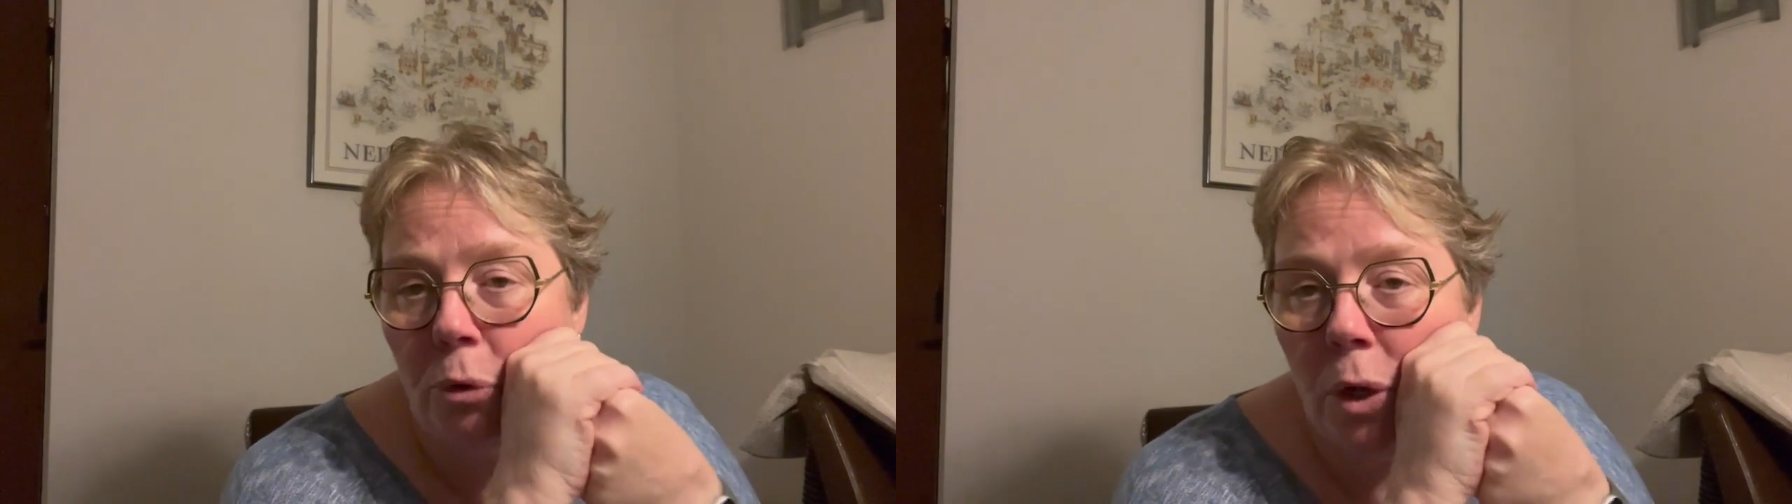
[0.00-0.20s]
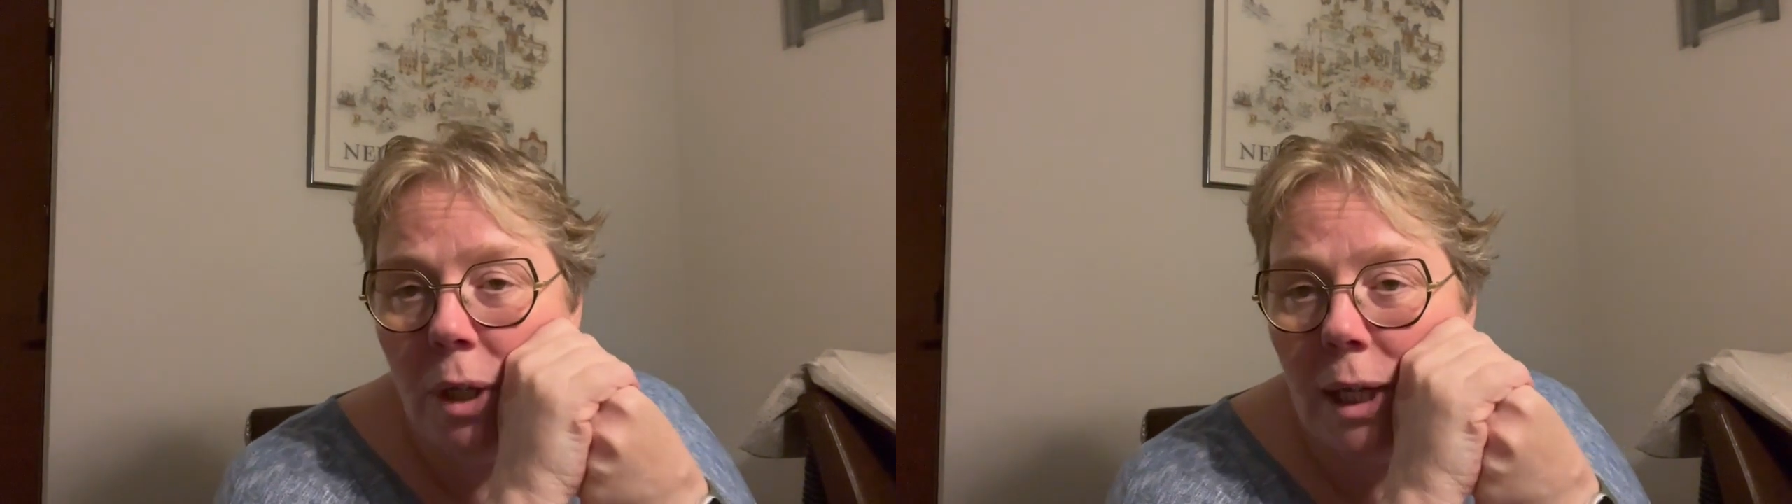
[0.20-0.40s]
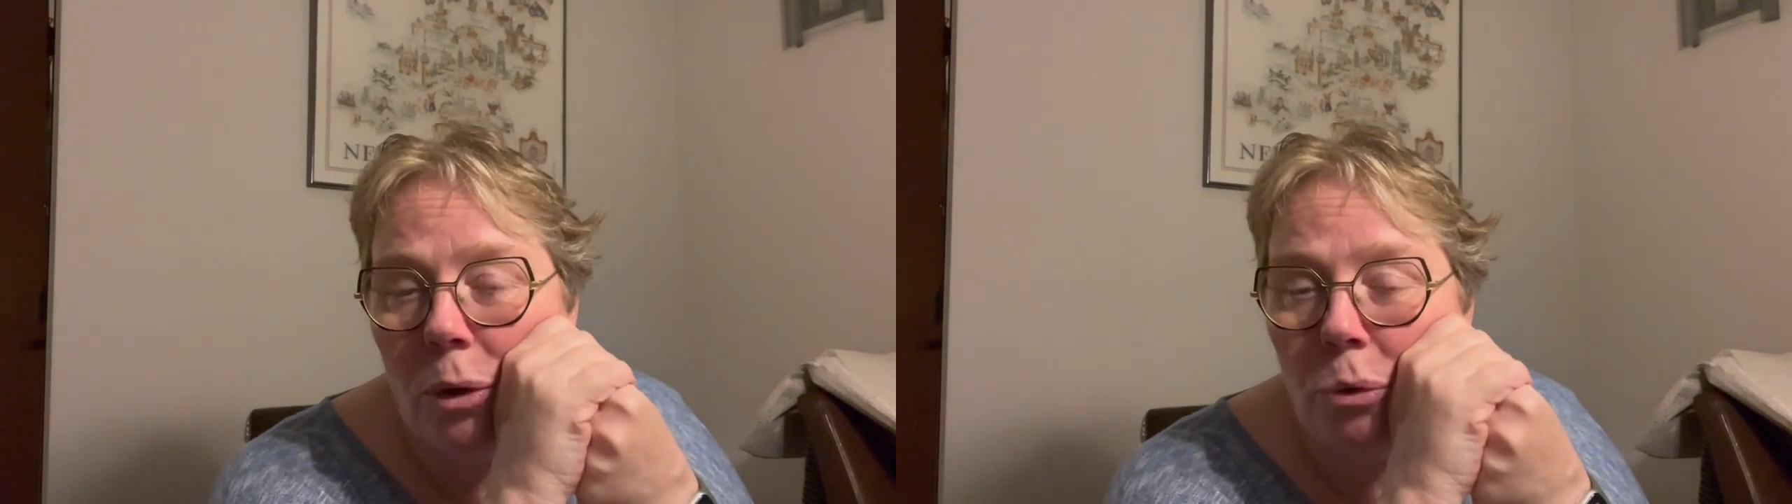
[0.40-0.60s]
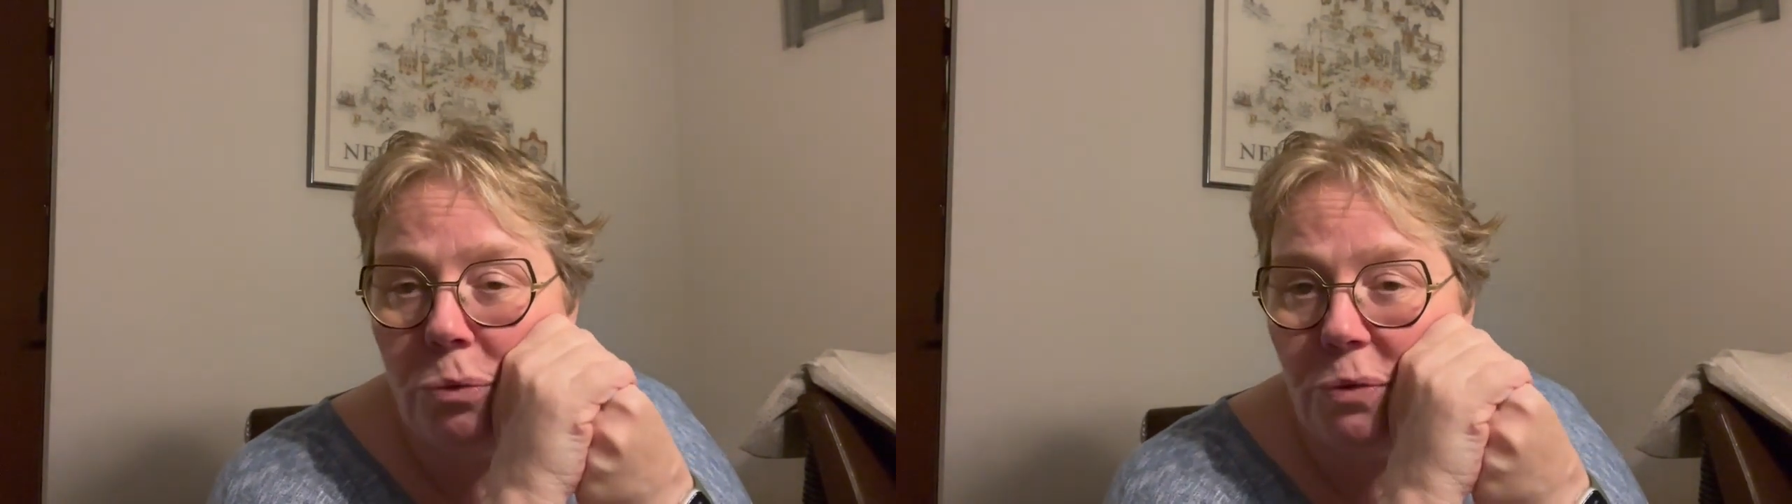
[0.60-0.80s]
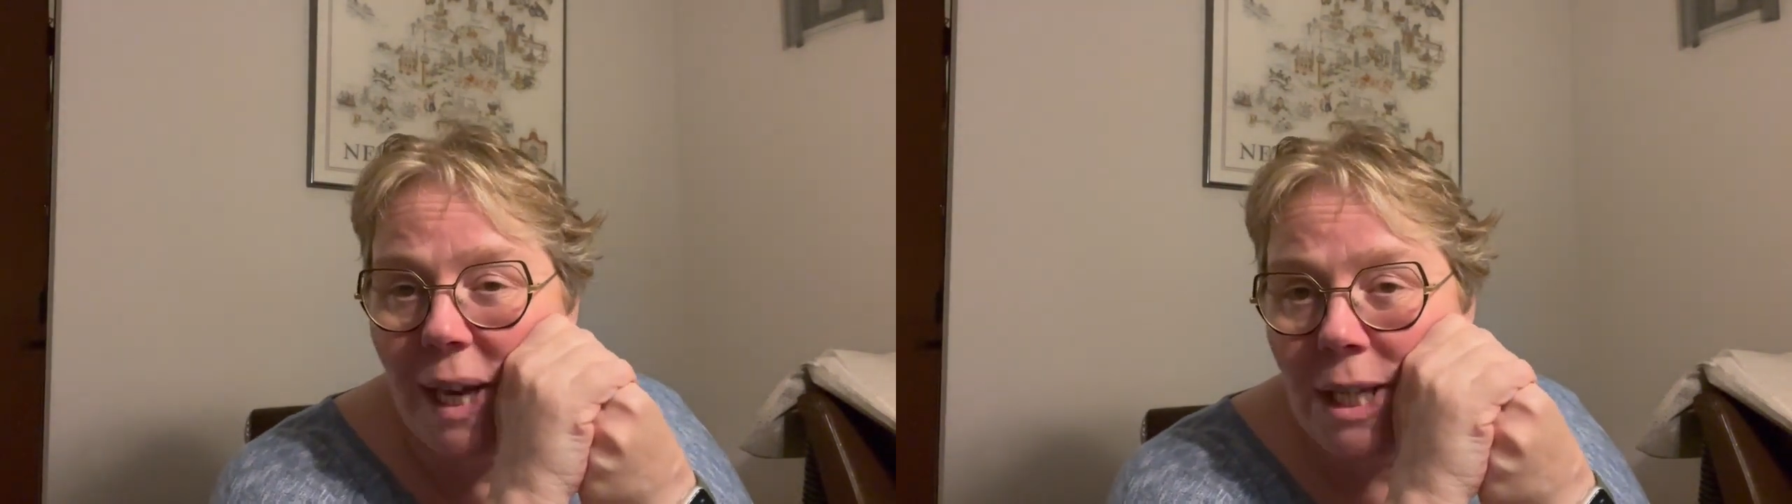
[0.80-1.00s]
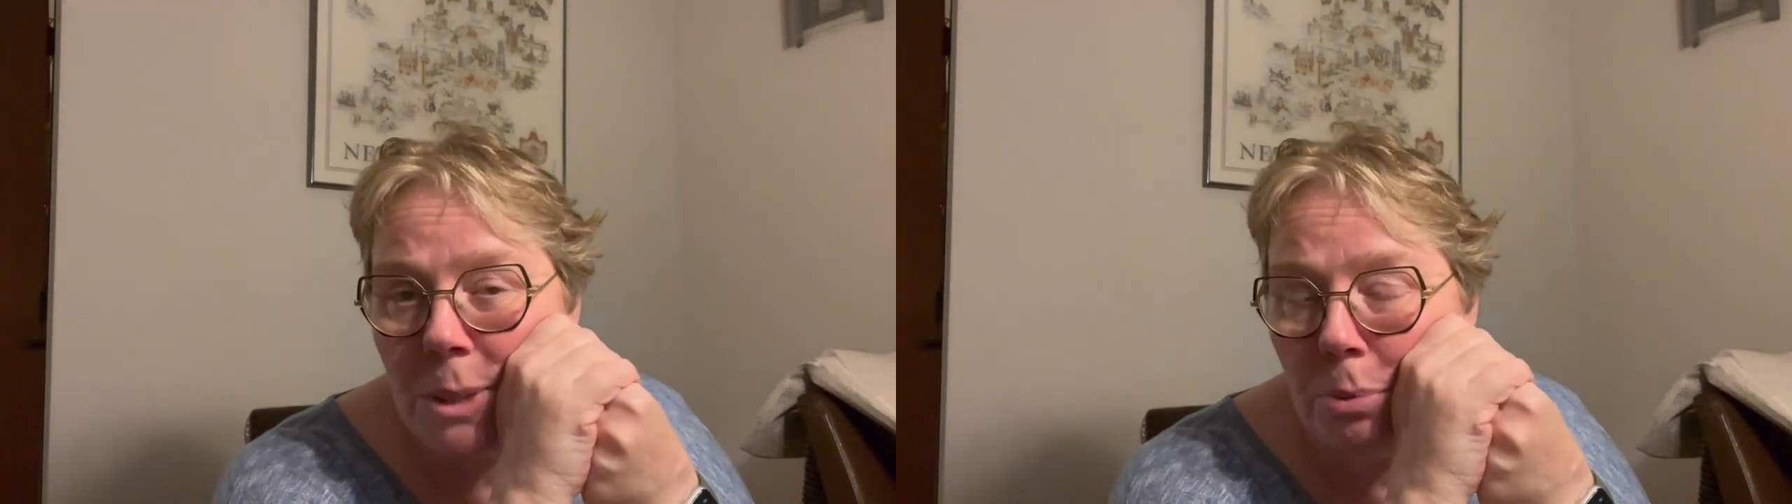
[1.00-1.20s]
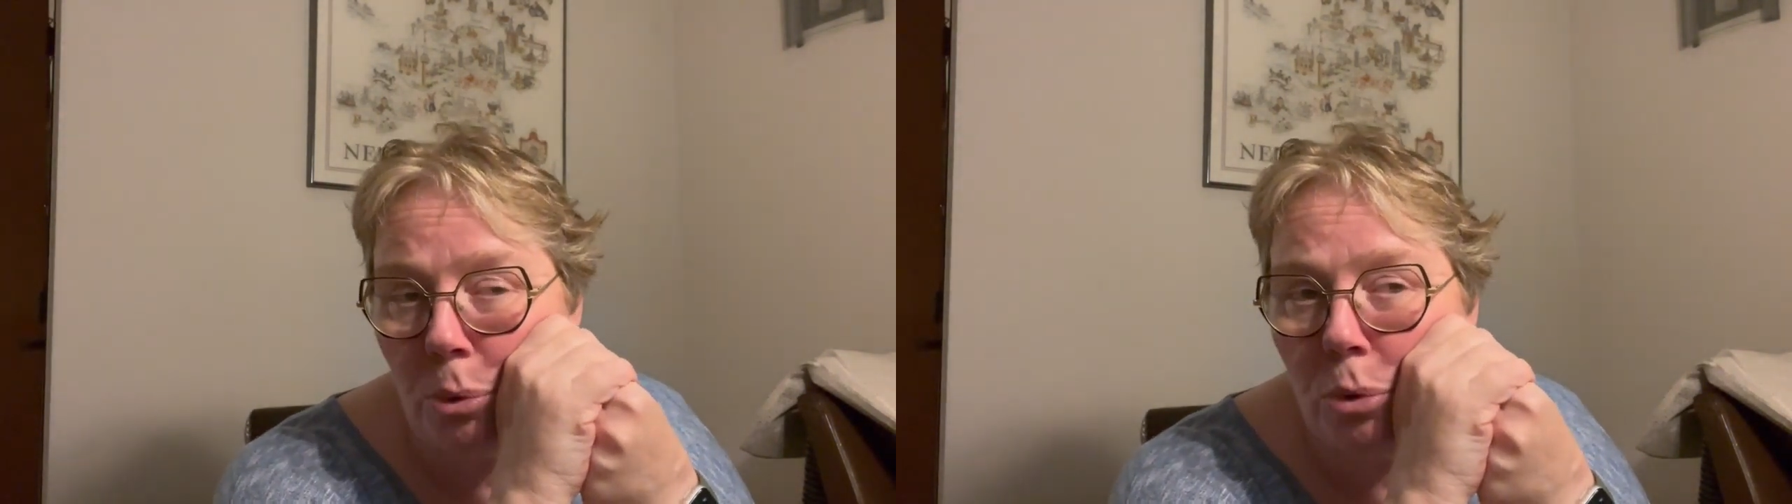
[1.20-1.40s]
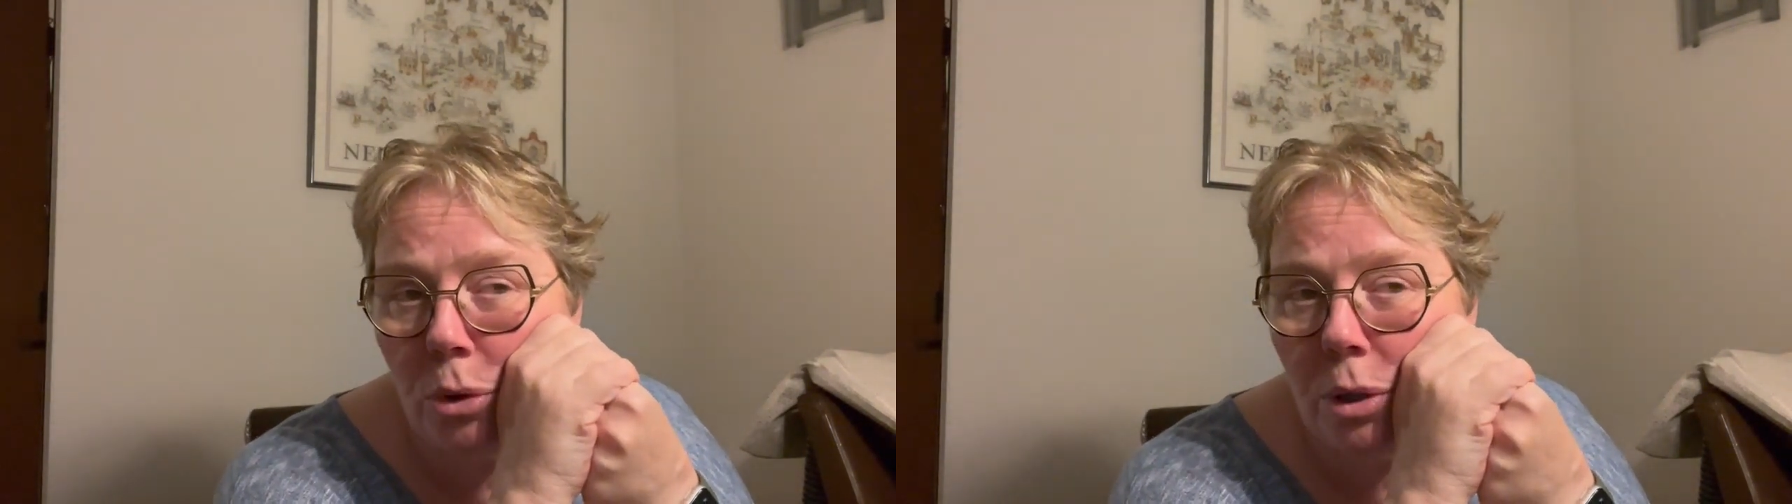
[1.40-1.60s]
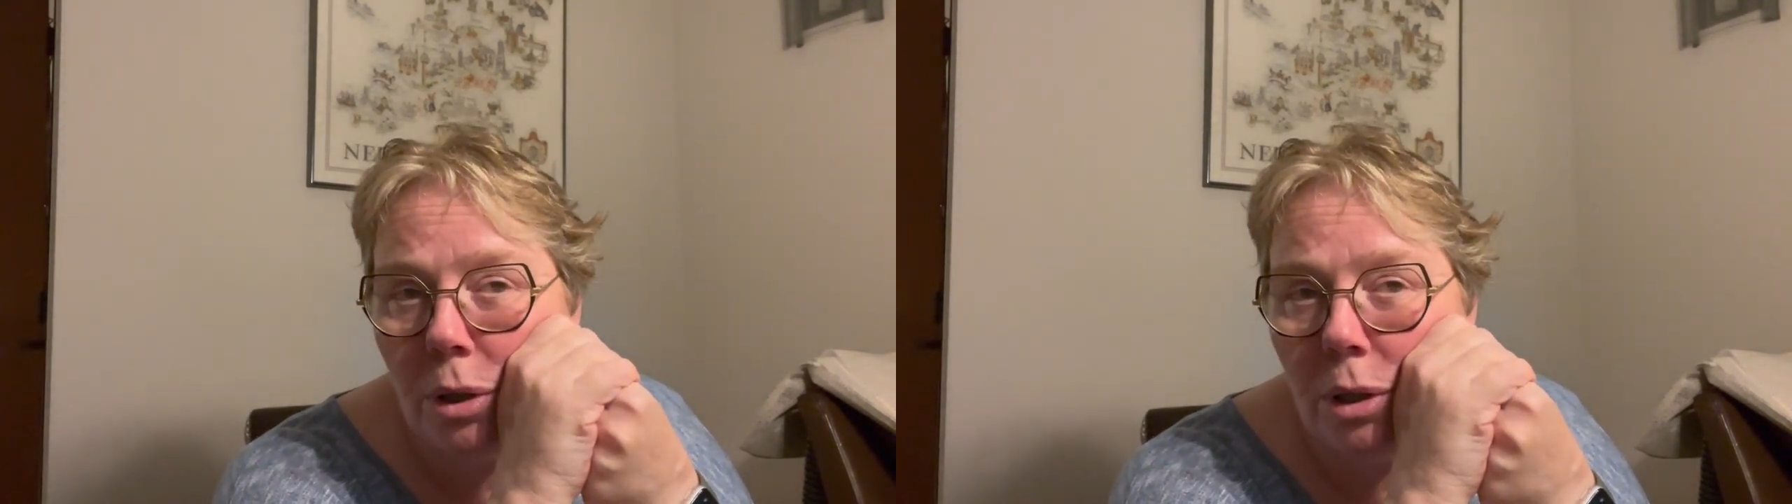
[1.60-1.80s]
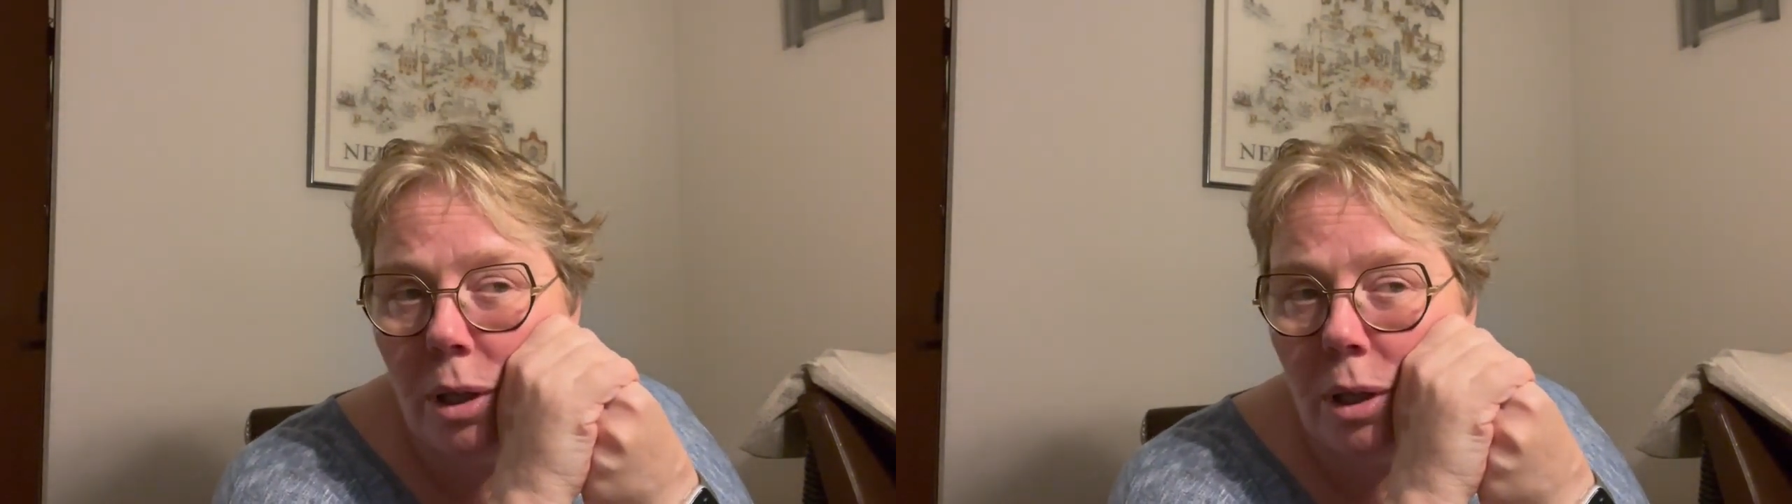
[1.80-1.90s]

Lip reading: running on Facebook